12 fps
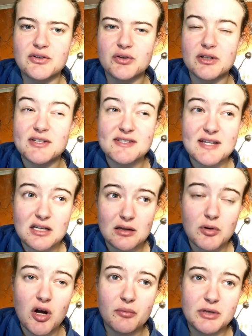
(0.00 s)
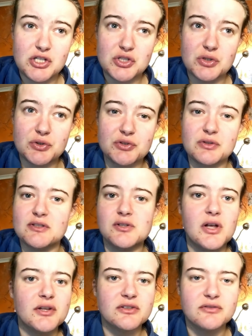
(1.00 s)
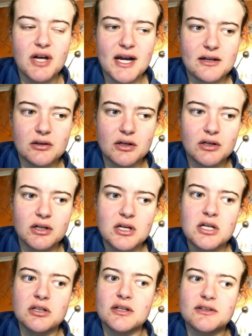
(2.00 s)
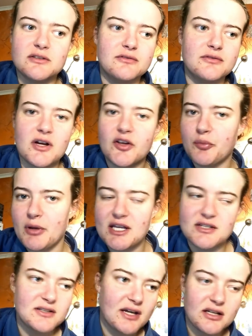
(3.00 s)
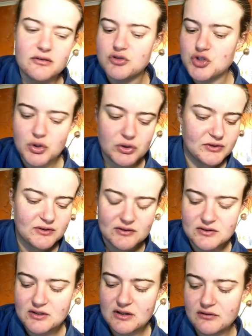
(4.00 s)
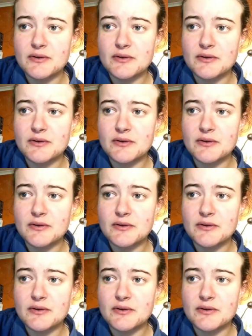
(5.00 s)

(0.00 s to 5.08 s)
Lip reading: It's all a stand-up comedy show, so it's lots of dialogue, lots of fast-paced kind of jerks and stuff.